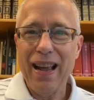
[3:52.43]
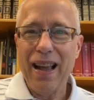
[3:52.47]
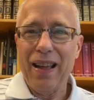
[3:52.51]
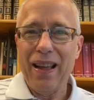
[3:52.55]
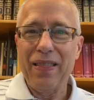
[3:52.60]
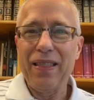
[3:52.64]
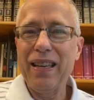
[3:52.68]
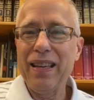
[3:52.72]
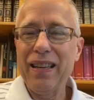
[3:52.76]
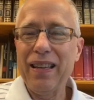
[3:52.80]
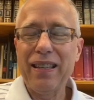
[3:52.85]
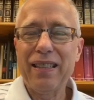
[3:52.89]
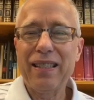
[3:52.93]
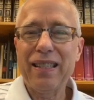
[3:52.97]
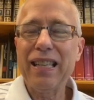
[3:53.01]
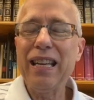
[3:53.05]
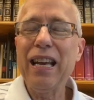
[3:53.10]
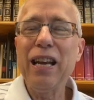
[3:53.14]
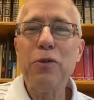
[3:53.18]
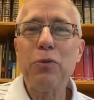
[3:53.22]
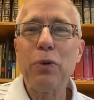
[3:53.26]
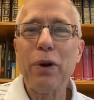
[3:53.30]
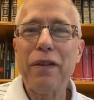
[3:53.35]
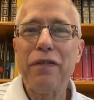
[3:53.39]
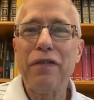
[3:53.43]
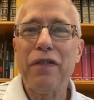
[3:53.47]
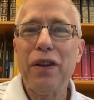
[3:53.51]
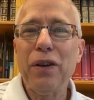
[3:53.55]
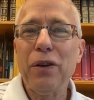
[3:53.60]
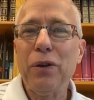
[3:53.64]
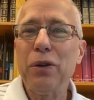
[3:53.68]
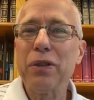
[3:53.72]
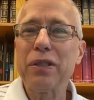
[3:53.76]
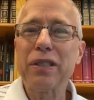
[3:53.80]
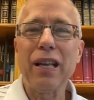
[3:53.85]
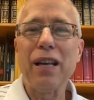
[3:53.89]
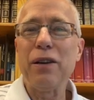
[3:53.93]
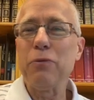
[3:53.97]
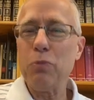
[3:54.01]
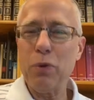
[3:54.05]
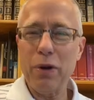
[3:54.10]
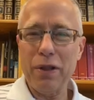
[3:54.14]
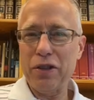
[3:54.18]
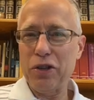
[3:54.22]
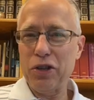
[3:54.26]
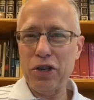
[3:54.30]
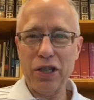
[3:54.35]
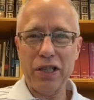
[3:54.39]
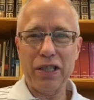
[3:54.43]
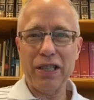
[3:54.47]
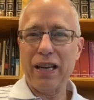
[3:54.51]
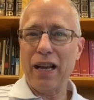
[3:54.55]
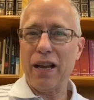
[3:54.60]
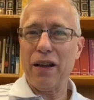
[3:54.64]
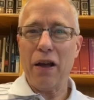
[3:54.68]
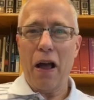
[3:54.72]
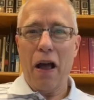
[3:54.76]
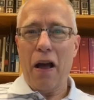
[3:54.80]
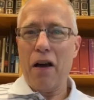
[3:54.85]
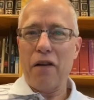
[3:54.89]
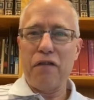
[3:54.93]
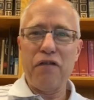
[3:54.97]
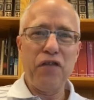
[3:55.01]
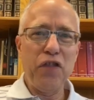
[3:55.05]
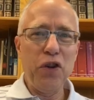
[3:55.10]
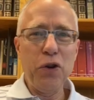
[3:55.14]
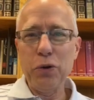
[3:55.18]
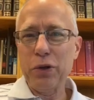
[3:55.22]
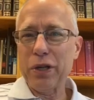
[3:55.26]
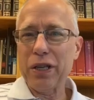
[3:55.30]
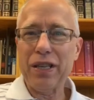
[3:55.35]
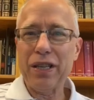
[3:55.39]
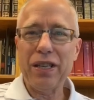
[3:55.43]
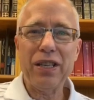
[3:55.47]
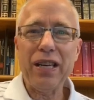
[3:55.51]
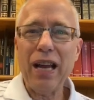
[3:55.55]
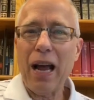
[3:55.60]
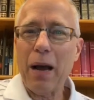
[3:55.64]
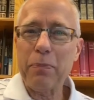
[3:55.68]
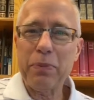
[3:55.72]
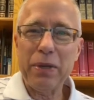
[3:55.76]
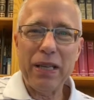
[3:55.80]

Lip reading: The scene reveals that with just a few steps,